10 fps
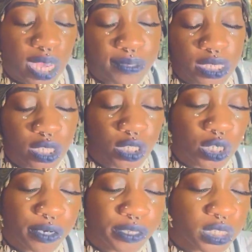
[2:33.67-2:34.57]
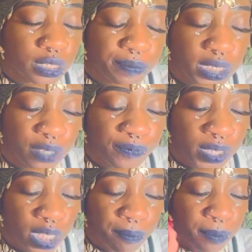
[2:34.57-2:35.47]
have this in your chart. This could be
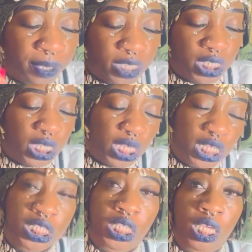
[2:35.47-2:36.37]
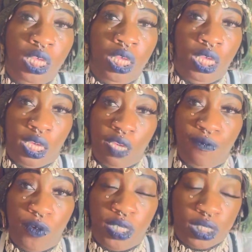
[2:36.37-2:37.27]
significant. But budgeting is key
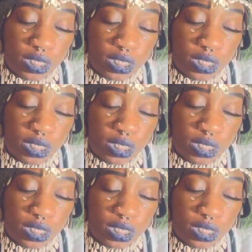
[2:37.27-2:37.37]
for you at this